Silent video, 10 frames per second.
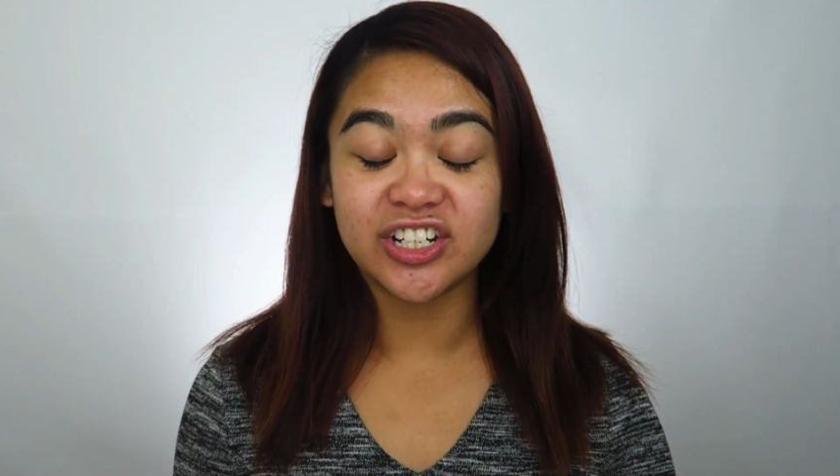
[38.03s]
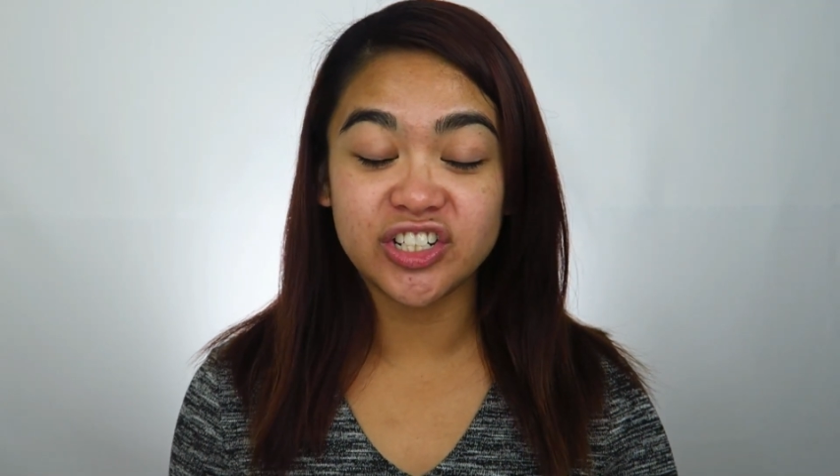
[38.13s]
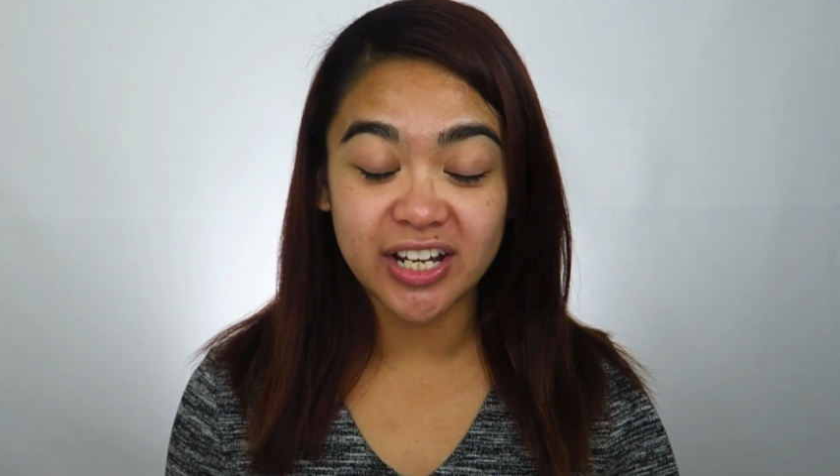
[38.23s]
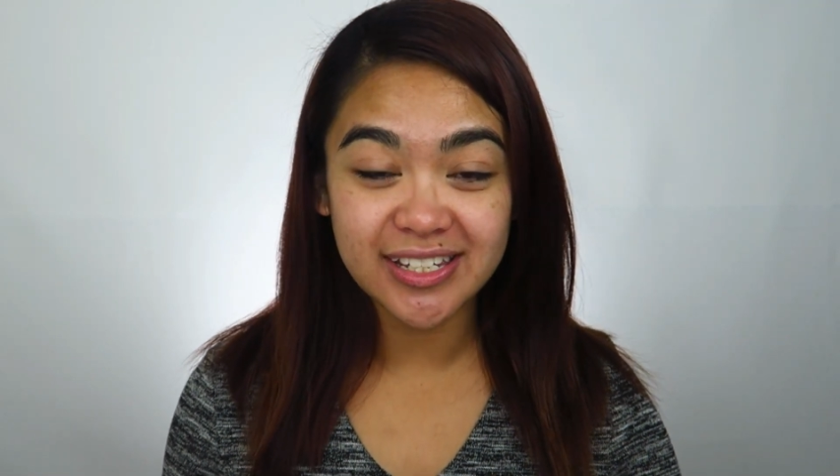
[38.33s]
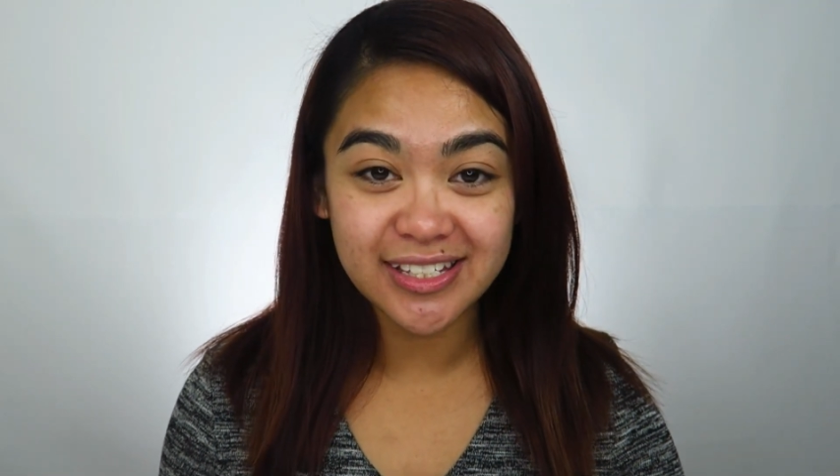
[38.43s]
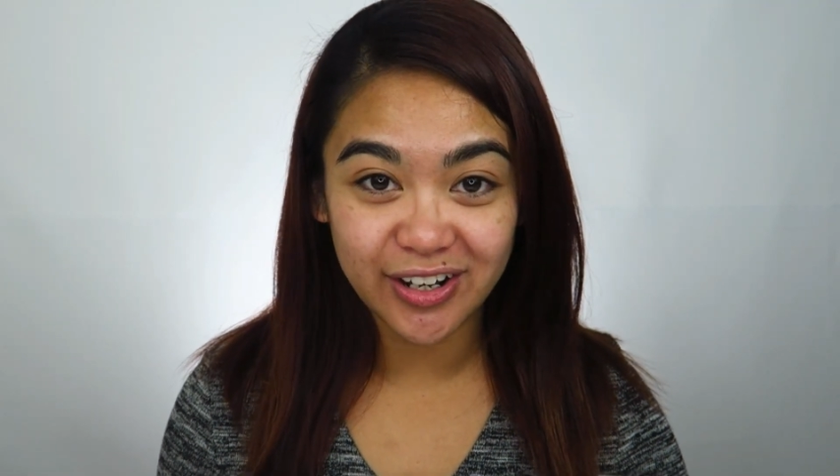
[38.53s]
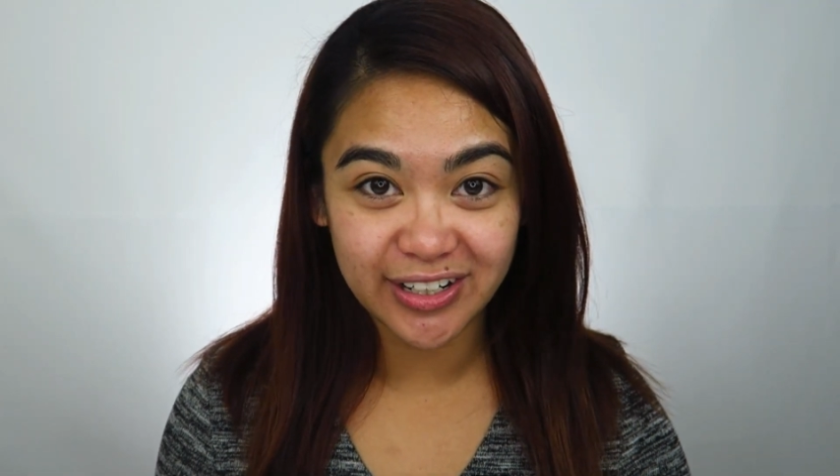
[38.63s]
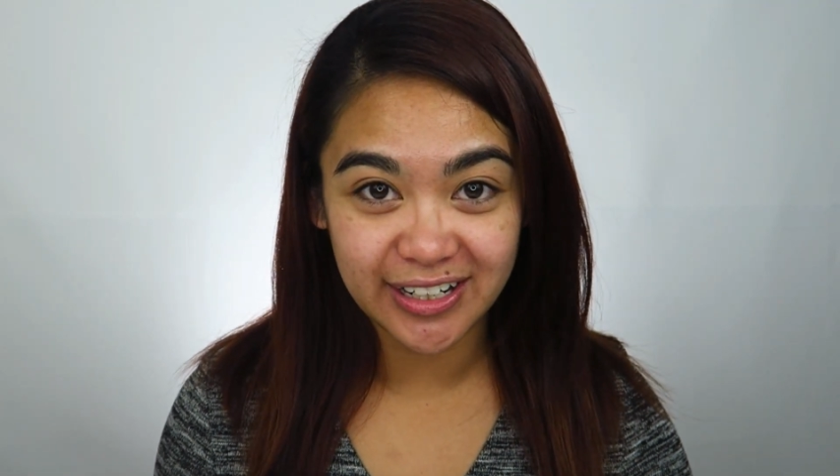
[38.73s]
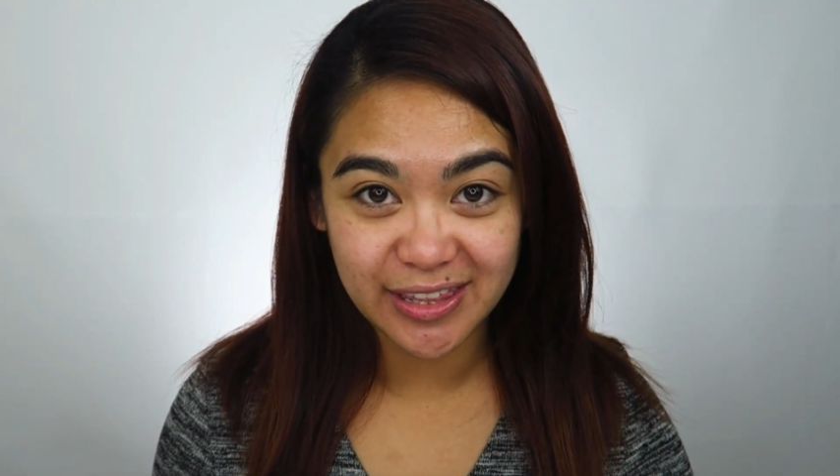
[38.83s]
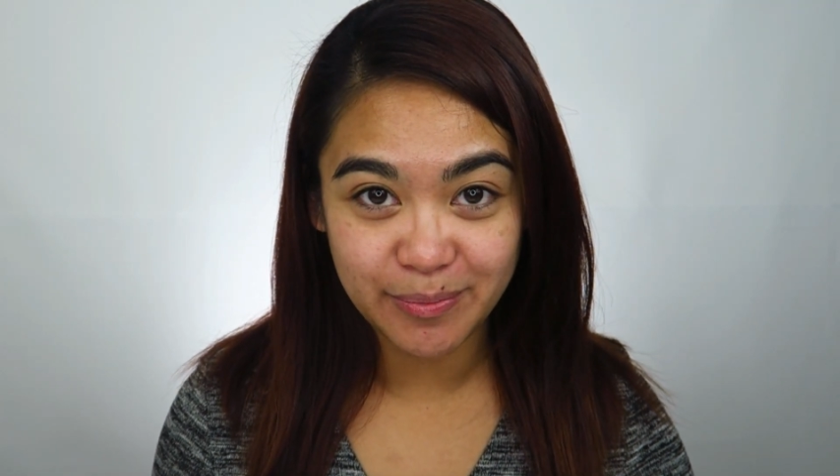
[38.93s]
I just
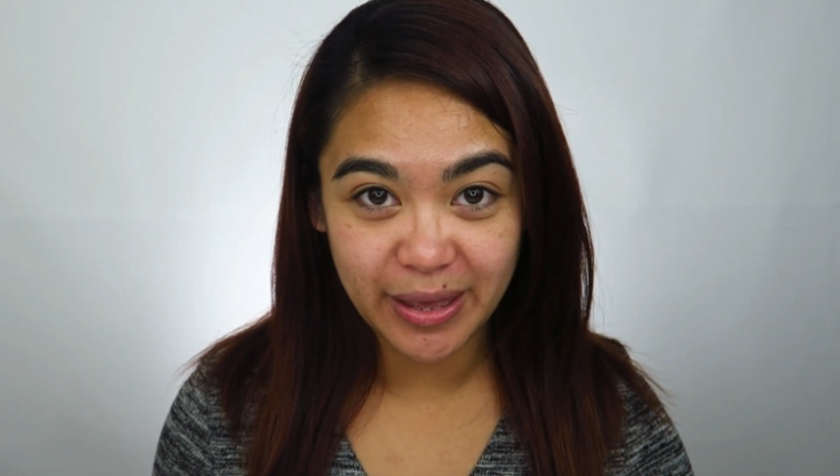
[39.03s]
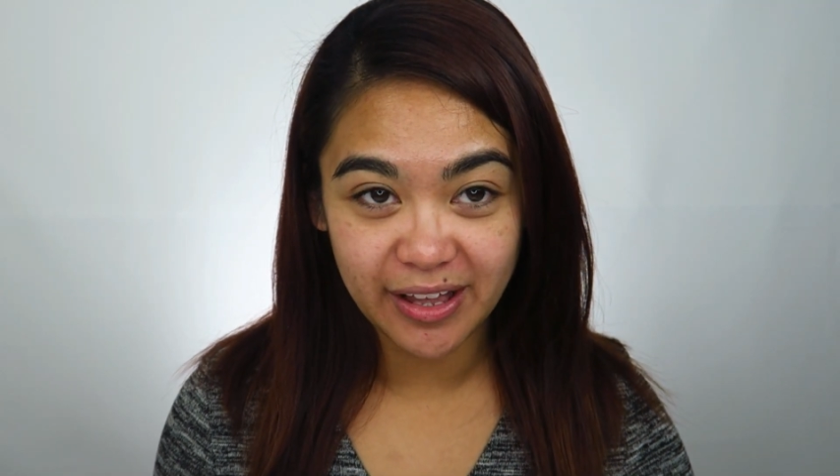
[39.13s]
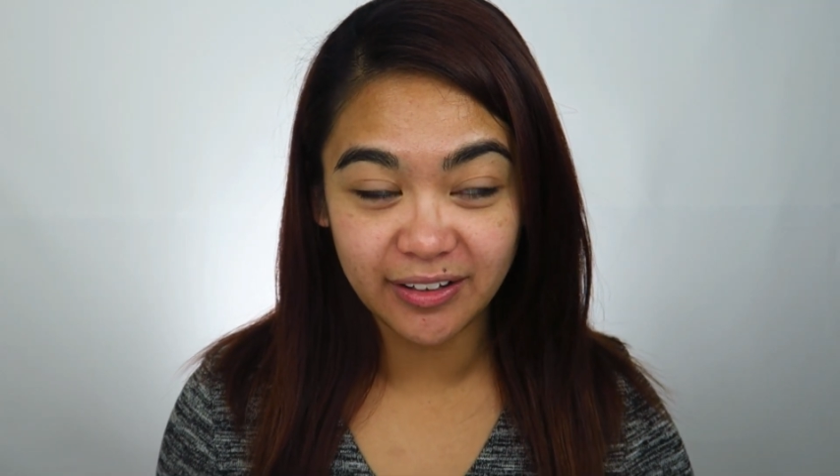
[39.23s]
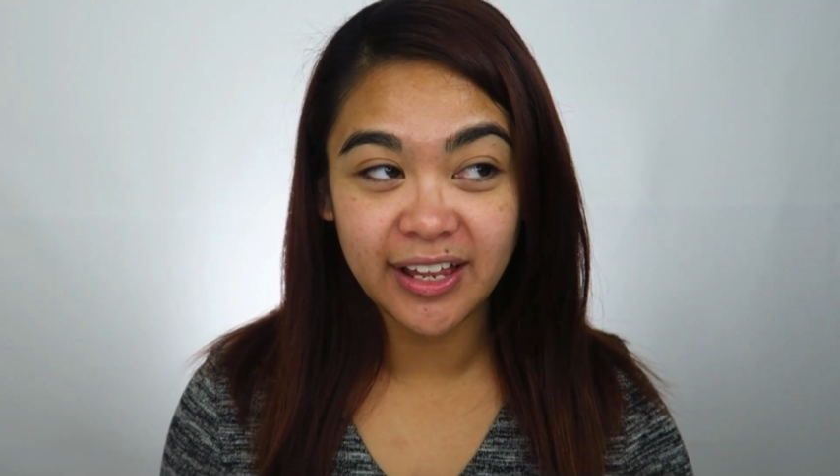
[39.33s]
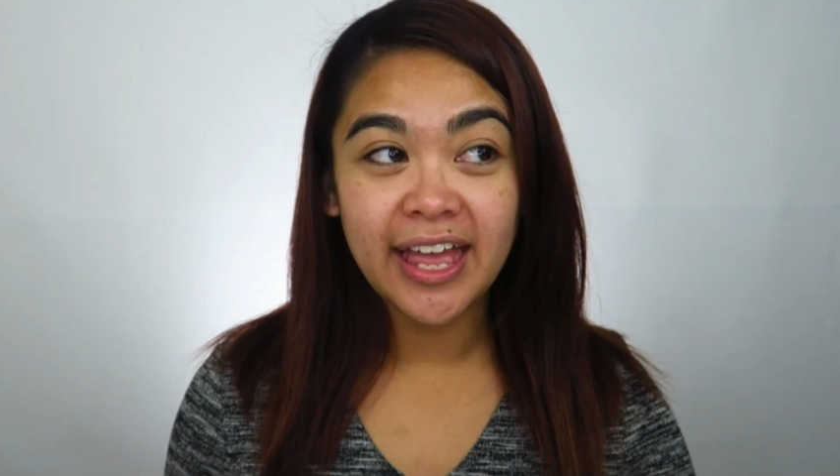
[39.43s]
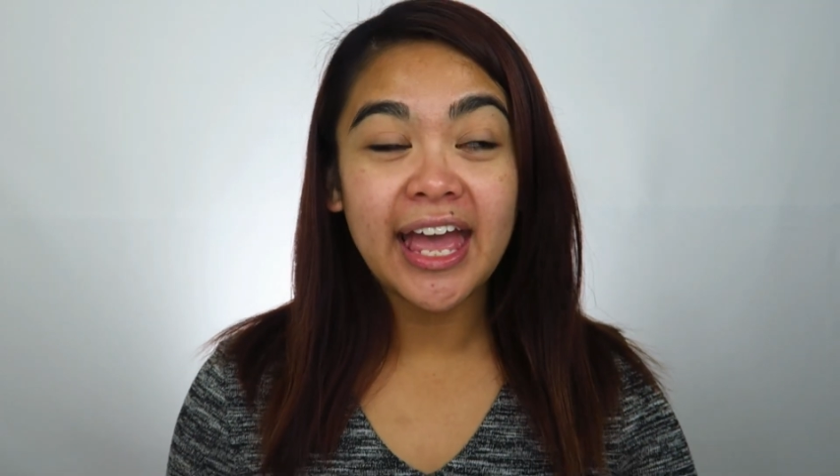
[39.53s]
got it in the mail,